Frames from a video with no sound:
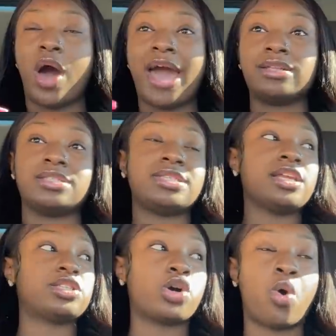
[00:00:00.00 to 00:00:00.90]
I had to send
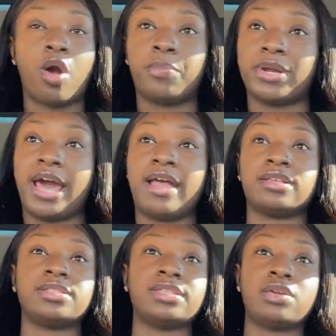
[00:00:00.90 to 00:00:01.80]
it to corporate. I had
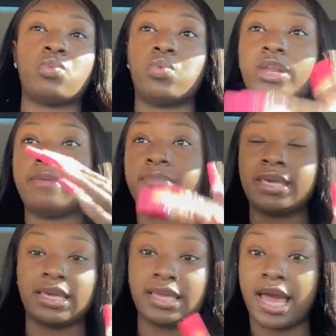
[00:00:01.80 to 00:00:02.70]
to send what it
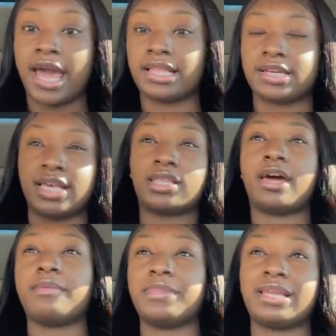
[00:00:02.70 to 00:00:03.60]
meant. I had to, cause they
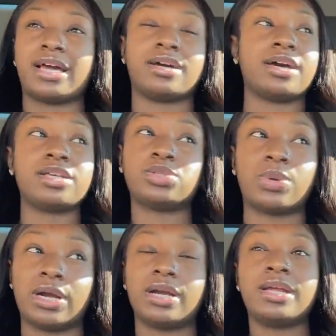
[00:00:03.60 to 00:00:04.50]
thought it meant like a cuss
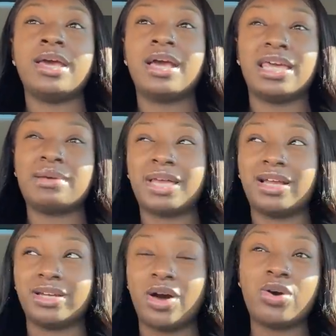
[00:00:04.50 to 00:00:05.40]
word. And I'm
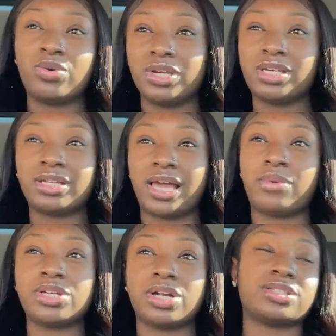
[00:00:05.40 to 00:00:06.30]
like, no, nigga, like,
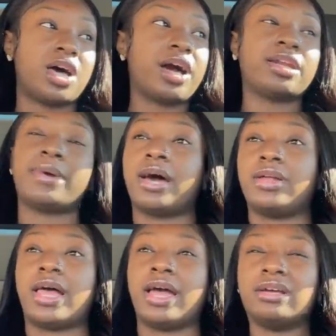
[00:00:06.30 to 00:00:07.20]
what are y'all talking
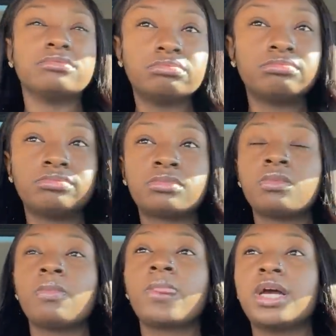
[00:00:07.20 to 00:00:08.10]
about? Like,
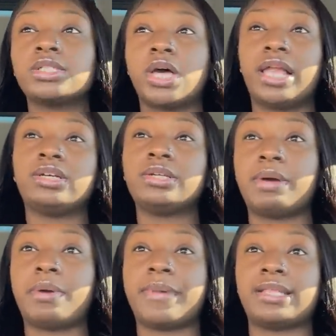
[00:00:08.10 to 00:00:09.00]
so I literally, my
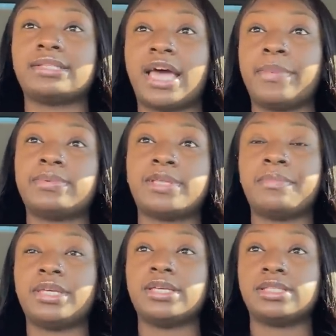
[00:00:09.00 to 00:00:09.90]
mom had to type up
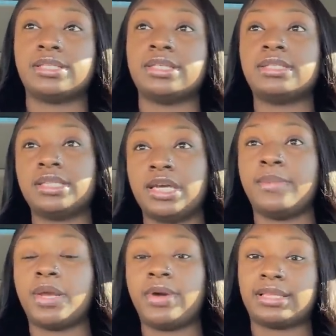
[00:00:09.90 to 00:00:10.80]
something to send to them.
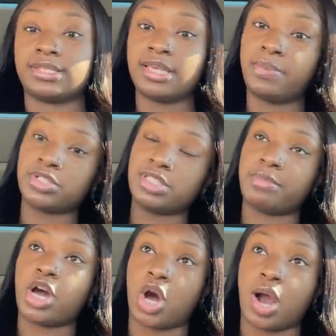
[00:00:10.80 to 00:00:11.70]
And then we have to send pictures of
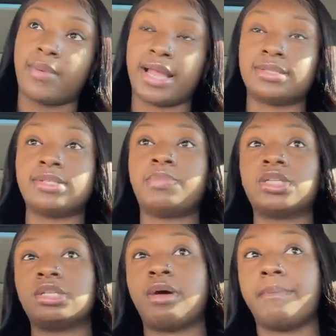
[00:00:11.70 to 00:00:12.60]
my car. We have to send
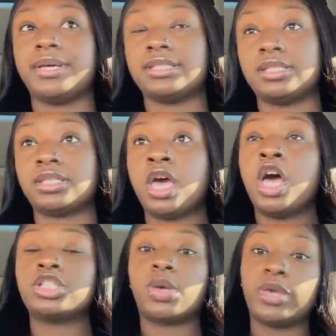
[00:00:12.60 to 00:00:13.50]
pictures of my business
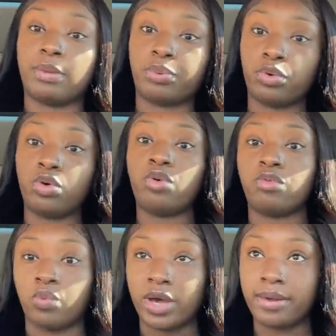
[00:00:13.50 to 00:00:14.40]
so we could prove
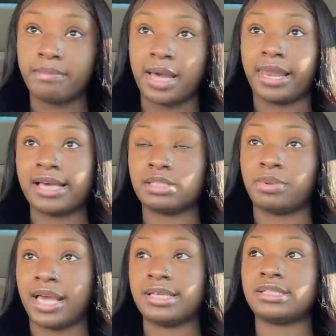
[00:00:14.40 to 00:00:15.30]
what my license
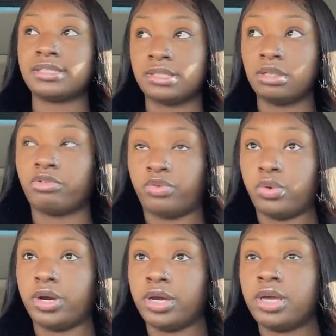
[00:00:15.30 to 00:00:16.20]
plate stood
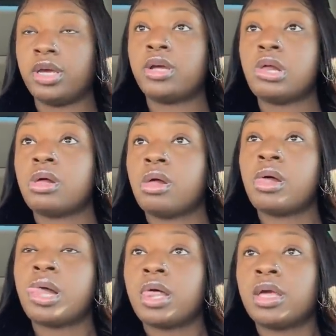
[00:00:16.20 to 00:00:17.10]
for.
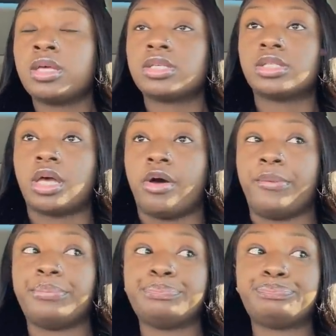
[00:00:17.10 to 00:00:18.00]
So
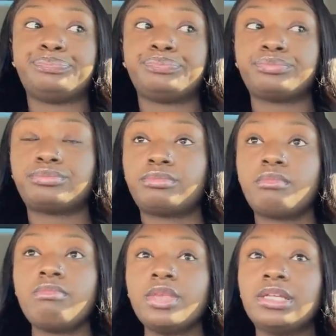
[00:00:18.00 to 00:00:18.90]

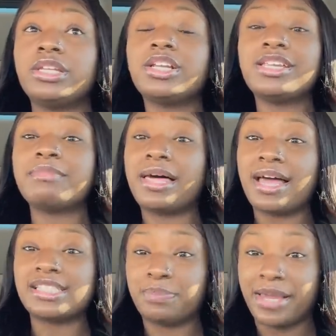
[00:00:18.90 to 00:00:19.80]
literally my
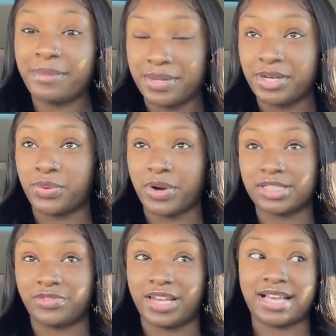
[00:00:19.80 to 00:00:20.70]
license plate been in the
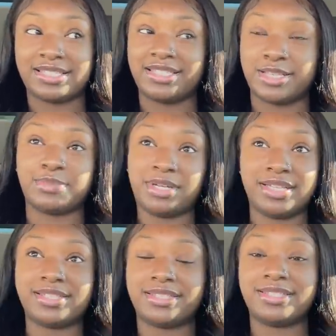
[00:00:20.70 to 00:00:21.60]
works for like 6
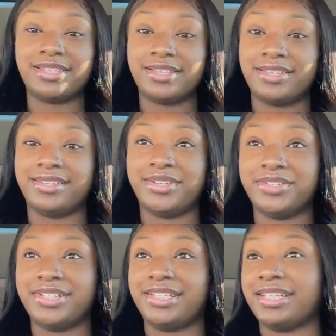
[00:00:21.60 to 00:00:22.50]
months.
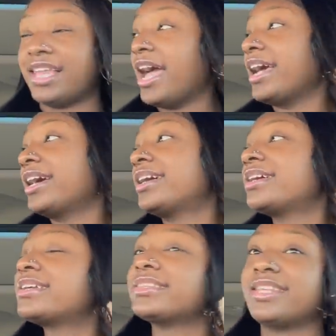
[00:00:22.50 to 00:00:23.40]
Literally, like,
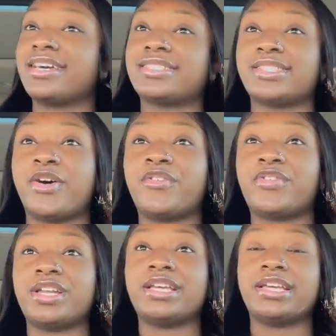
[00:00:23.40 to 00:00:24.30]
that's so funny.